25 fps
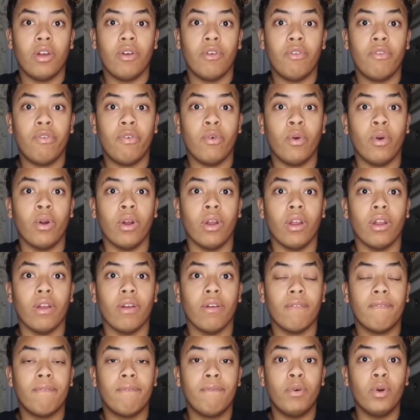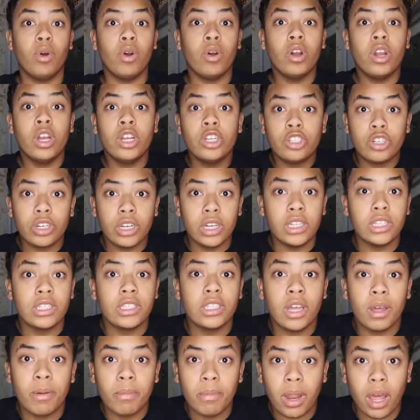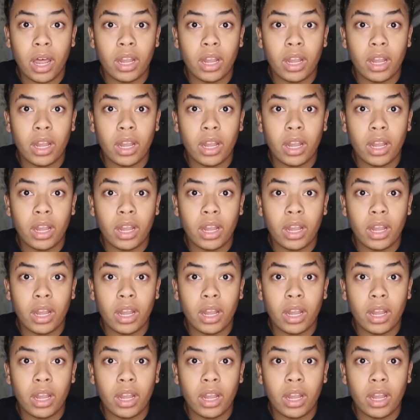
for $400 and some.